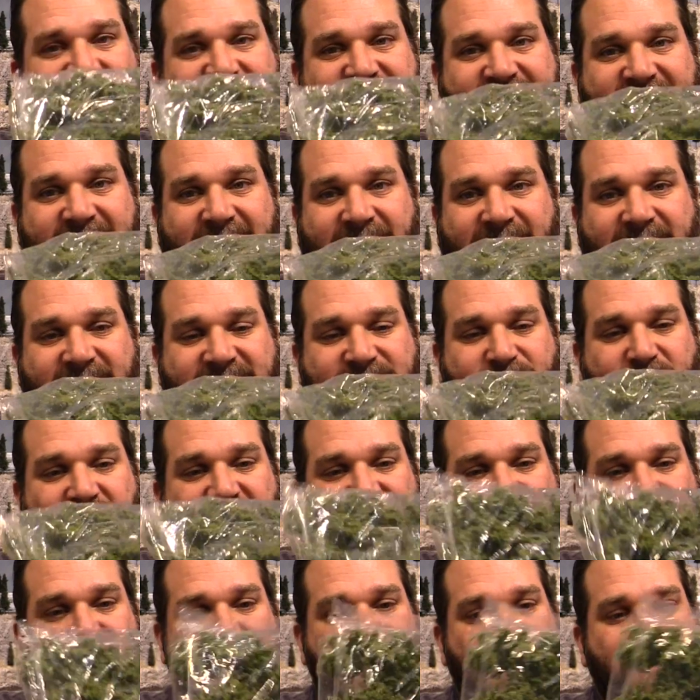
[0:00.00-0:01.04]
Scenic
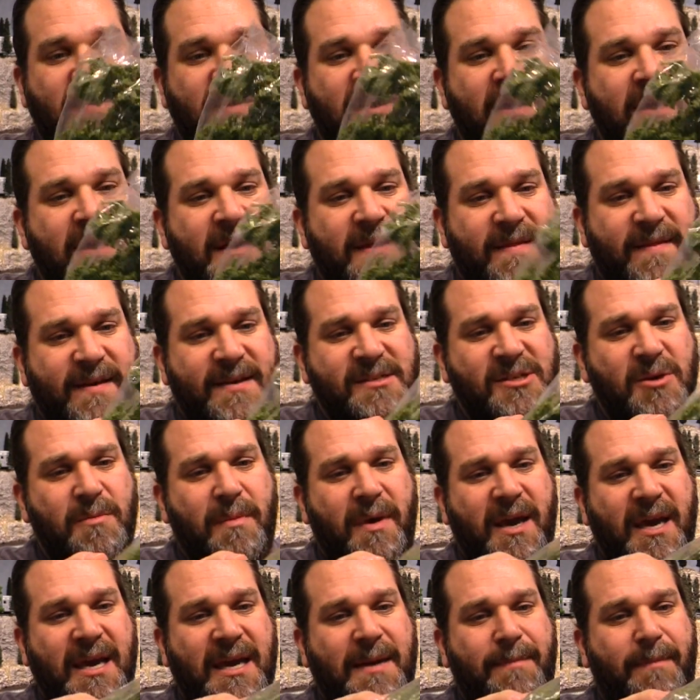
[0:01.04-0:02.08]
Express booth. These are
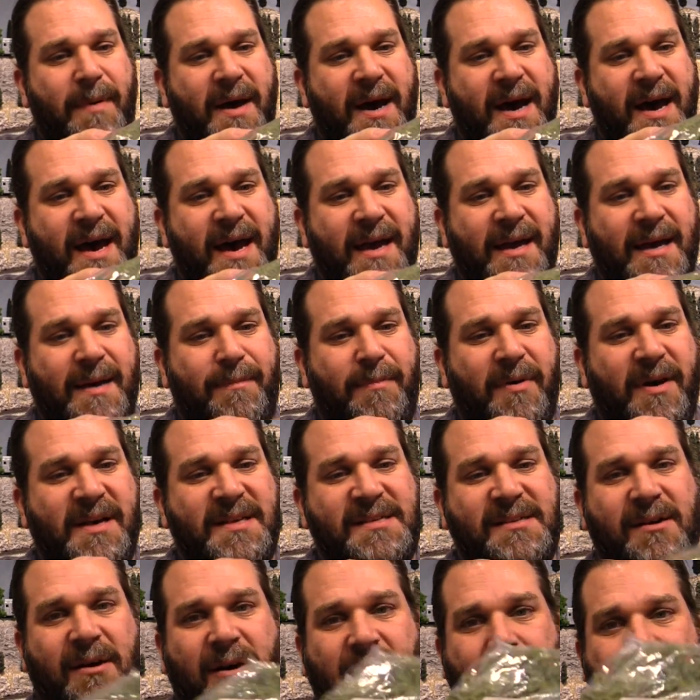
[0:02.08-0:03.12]
made by a
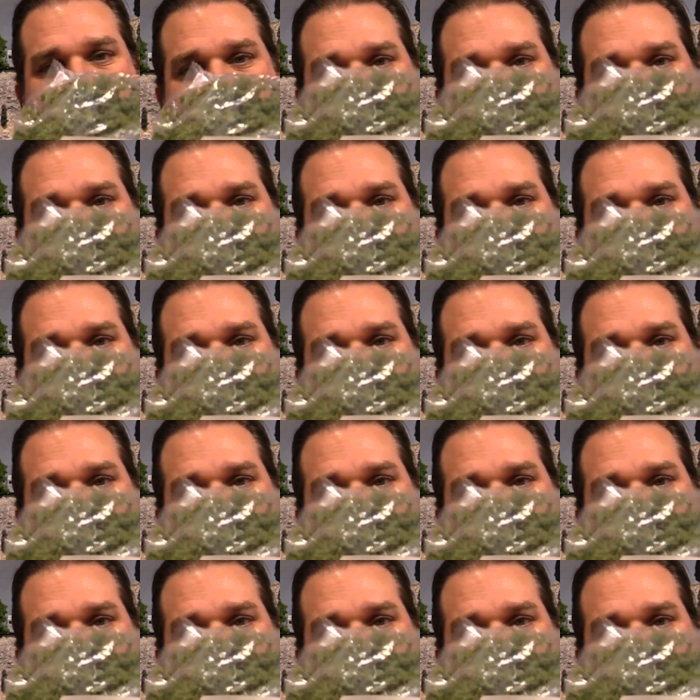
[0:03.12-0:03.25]
place called